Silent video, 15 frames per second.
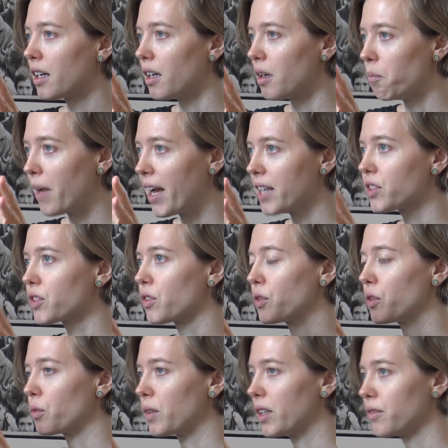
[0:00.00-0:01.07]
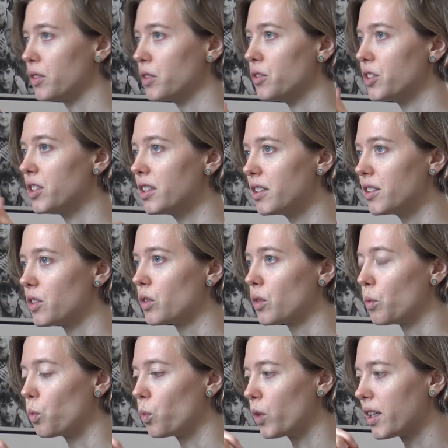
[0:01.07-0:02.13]
match those
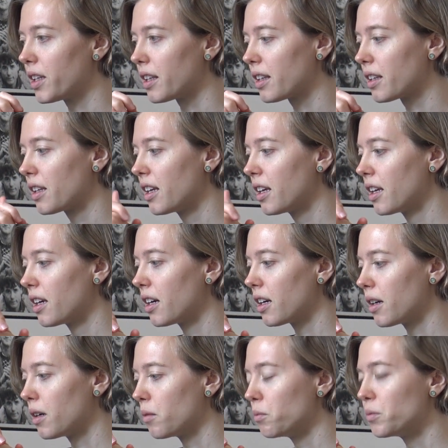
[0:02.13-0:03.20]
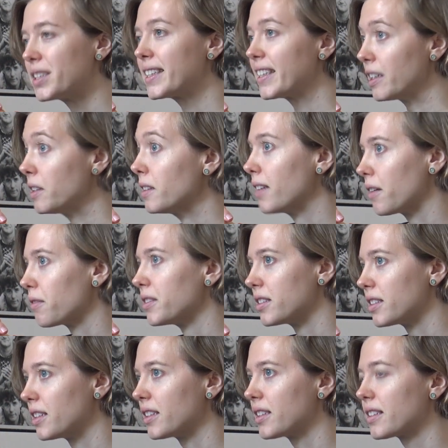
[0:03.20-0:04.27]
refugees with skill
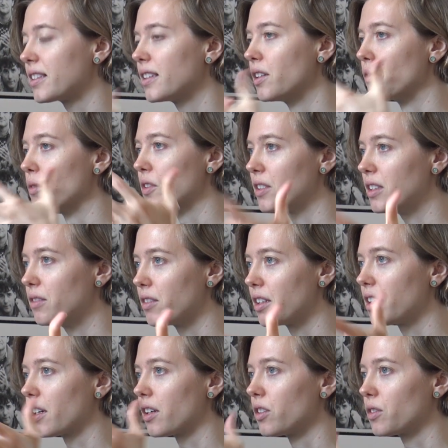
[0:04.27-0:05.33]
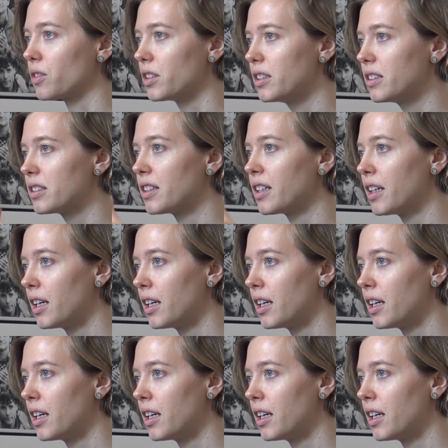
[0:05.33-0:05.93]
deficits in receiving countries.